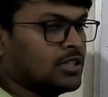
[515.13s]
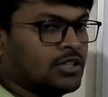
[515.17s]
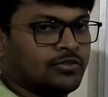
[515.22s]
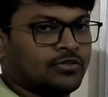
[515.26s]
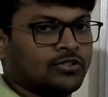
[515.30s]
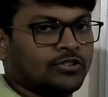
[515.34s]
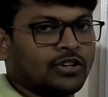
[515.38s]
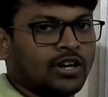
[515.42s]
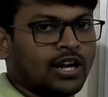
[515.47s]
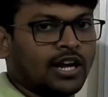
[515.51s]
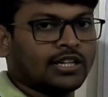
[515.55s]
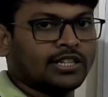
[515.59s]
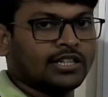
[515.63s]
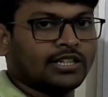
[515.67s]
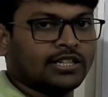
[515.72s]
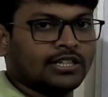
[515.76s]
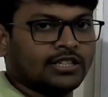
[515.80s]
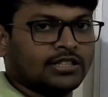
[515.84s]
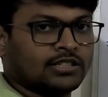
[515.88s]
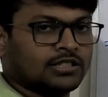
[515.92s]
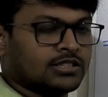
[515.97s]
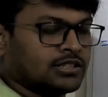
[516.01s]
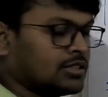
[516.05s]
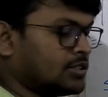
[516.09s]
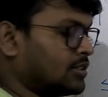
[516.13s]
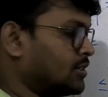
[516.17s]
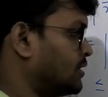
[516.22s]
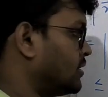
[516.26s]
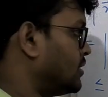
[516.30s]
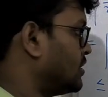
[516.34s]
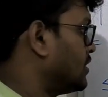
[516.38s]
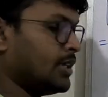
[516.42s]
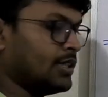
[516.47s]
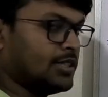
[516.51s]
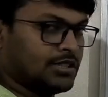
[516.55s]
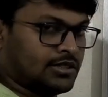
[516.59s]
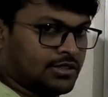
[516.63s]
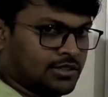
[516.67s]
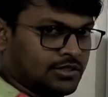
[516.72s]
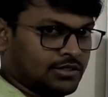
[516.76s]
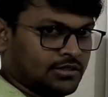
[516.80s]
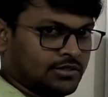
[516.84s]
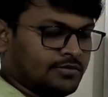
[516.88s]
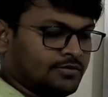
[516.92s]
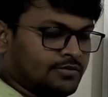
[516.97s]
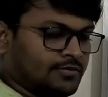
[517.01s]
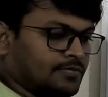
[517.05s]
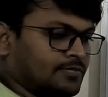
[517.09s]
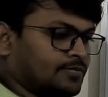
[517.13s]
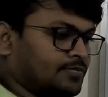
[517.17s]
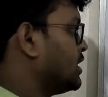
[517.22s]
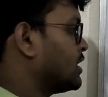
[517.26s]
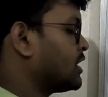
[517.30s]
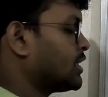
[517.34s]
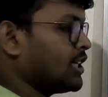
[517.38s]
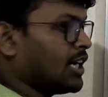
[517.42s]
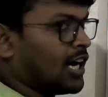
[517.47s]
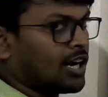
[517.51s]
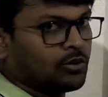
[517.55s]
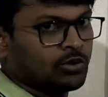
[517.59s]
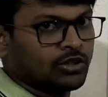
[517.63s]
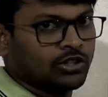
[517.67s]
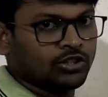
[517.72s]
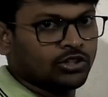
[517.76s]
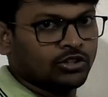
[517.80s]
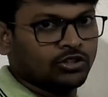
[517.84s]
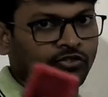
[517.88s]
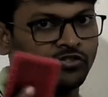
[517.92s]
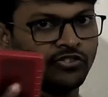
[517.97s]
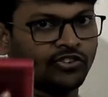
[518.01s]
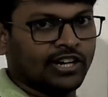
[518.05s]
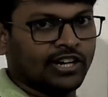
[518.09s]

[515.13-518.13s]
if you like it, please share with your